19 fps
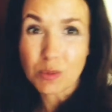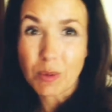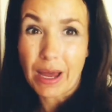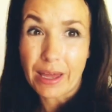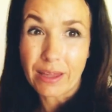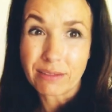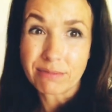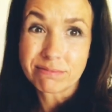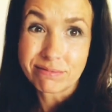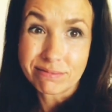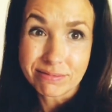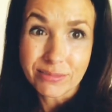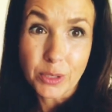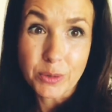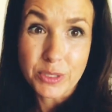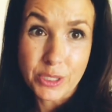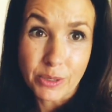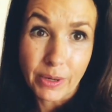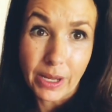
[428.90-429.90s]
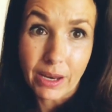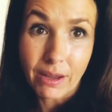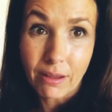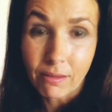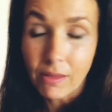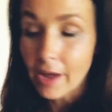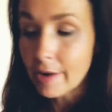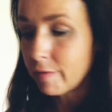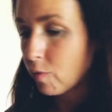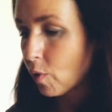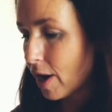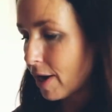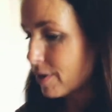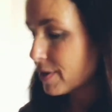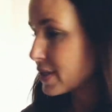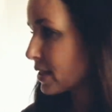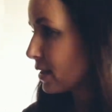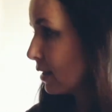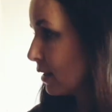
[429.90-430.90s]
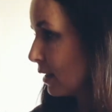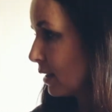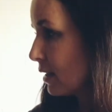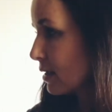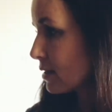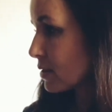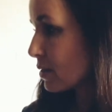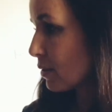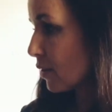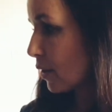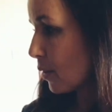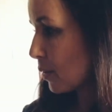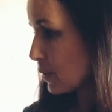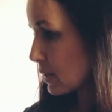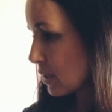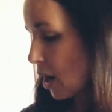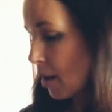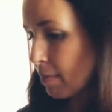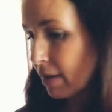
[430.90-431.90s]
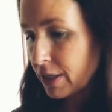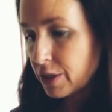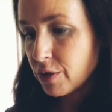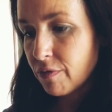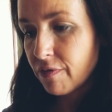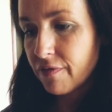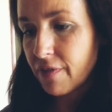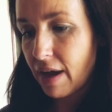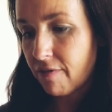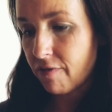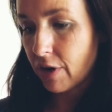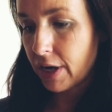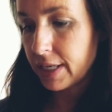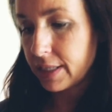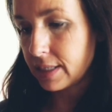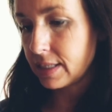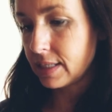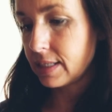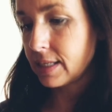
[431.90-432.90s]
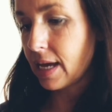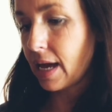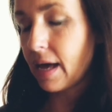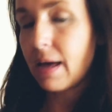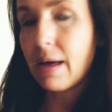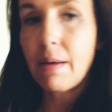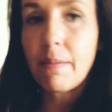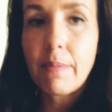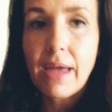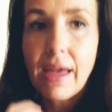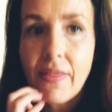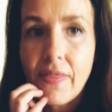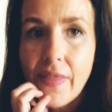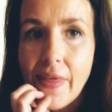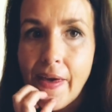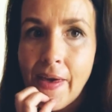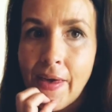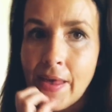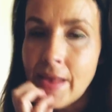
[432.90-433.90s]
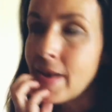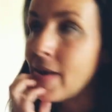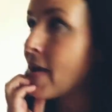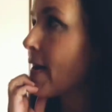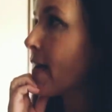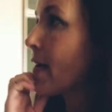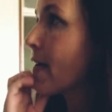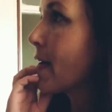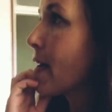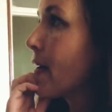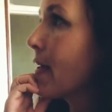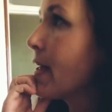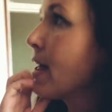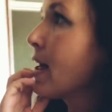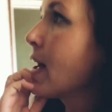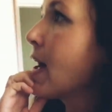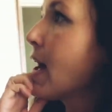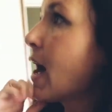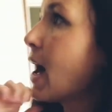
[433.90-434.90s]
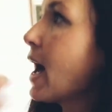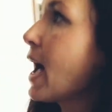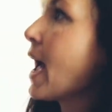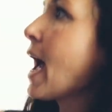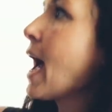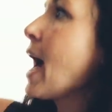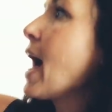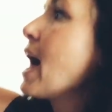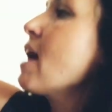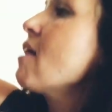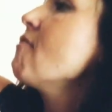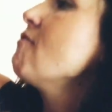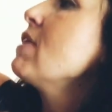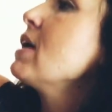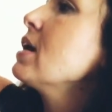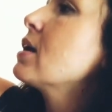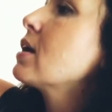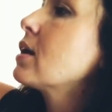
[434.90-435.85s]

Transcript: why those two get a lot of wears. So those are my two favorites. Um, and then I have